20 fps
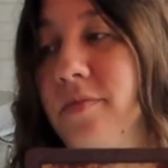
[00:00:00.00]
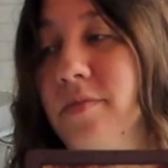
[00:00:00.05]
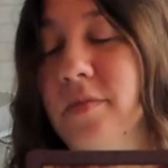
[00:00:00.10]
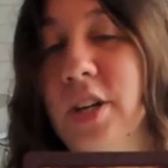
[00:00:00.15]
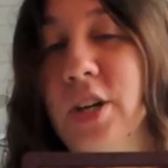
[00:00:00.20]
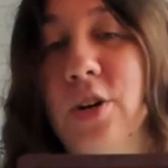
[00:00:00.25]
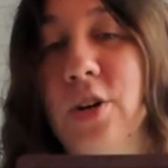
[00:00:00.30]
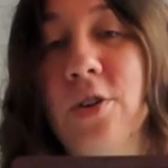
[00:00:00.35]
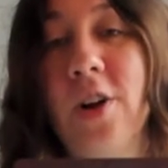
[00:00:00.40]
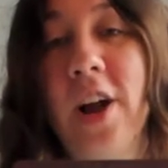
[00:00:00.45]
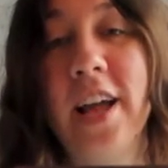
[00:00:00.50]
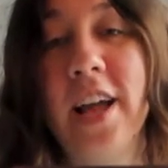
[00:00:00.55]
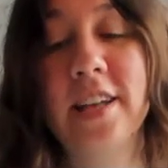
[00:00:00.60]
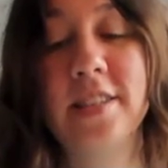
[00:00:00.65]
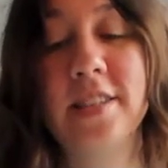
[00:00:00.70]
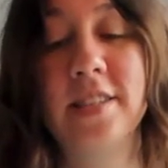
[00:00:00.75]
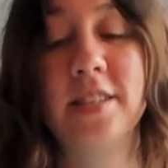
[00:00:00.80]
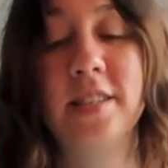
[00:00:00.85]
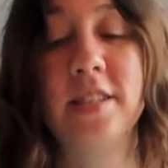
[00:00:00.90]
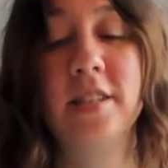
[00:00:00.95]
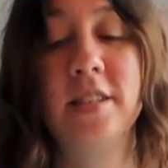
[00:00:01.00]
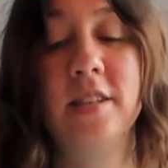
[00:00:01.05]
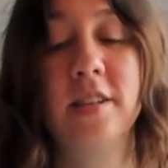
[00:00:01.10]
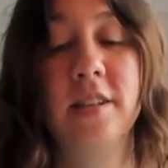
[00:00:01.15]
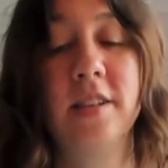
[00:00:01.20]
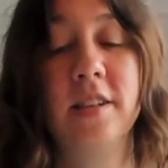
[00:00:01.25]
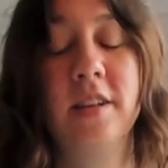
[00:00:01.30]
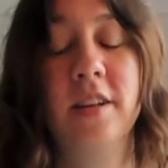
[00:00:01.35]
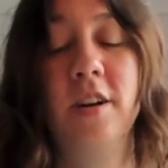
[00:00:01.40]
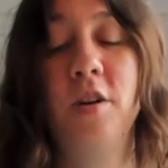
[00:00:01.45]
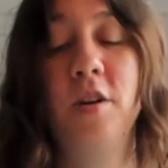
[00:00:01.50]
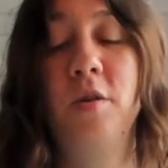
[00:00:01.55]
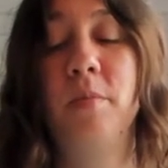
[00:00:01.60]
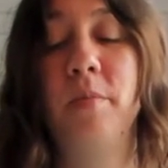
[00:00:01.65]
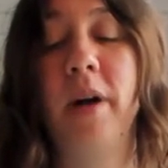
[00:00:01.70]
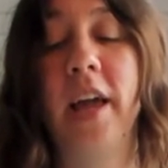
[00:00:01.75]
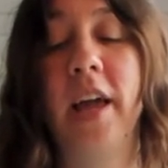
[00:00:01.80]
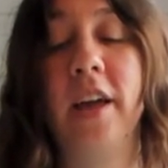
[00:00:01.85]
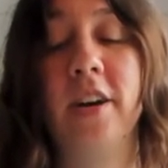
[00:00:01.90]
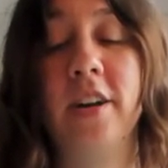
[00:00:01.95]
Grace. Oh
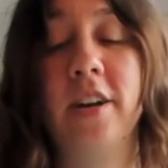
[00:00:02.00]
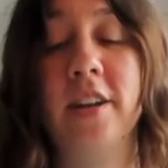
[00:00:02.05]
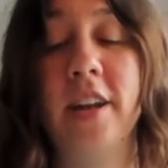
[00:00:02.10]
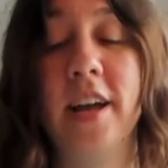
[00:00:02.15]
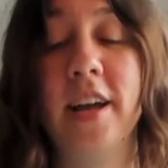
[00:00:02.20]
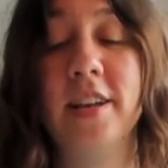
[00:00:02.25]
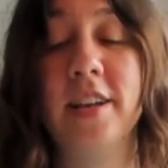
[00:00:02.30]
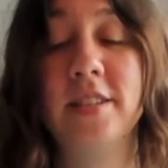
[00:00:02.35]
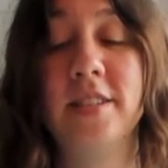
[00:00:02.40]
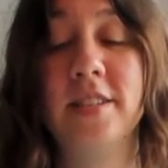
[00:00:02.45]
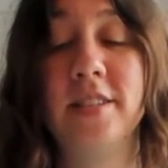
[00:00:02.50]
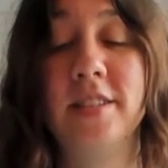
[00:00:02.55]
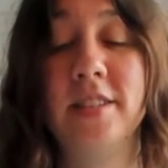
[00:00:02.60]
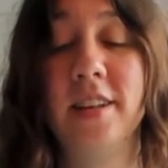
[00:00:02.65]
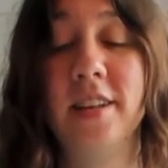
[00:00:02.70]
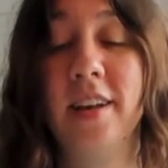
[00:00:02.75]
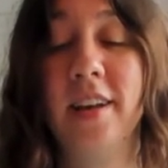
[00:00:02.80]
my goodness.